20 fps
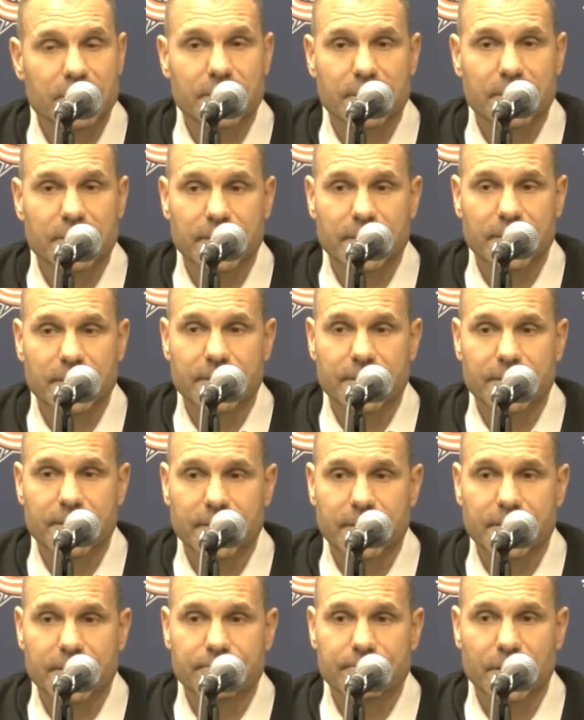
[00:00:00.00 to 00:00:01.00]
and and
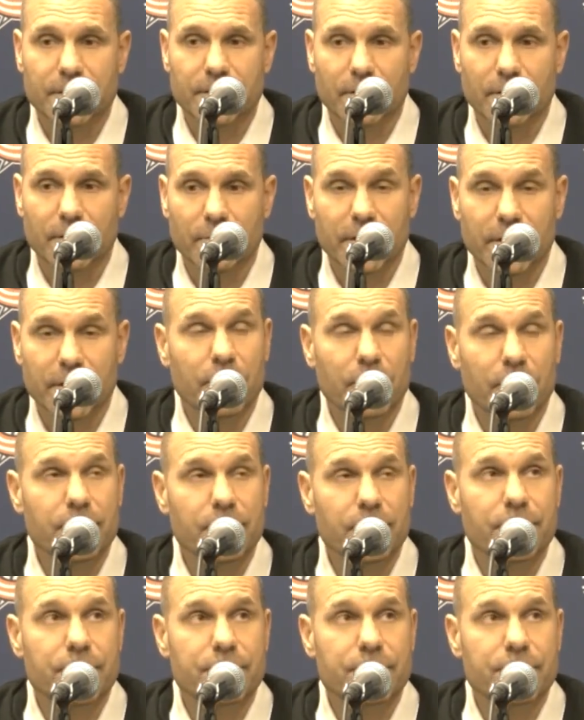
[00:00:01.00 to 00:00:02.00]
uh, you know we had to
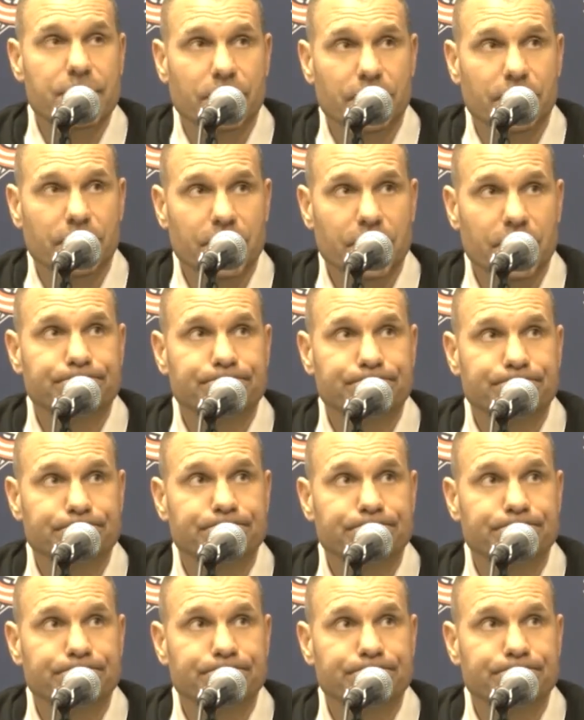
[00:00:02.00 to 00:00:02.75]
weather their storm there.